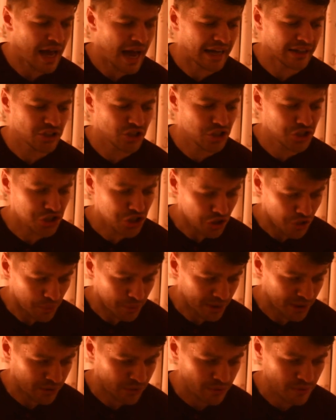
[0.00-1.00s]
and sugar
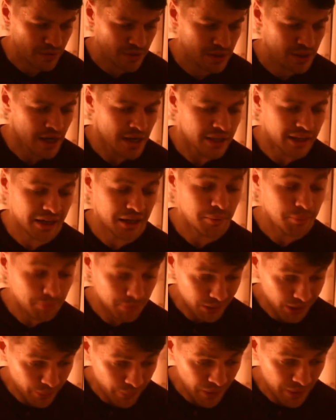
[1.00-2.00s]
balloons that can
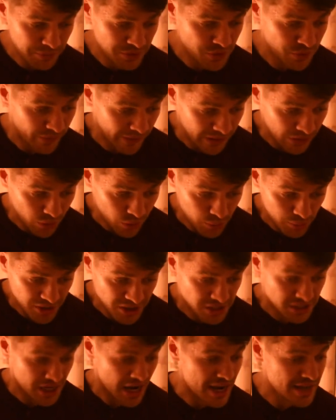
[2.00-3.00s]
blow up to
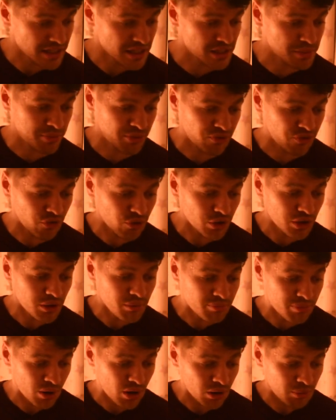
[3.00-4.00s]
enormous sizes before
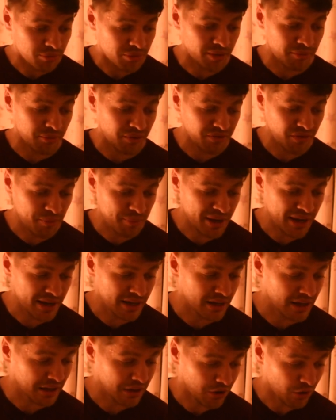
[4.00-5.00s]
you pop them with a
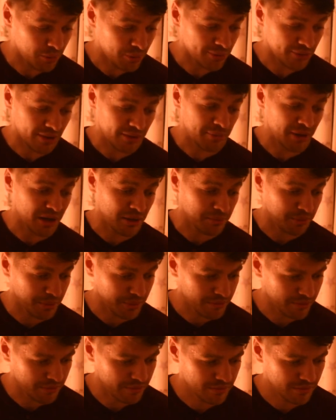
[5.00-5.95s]
pin and gobble them up.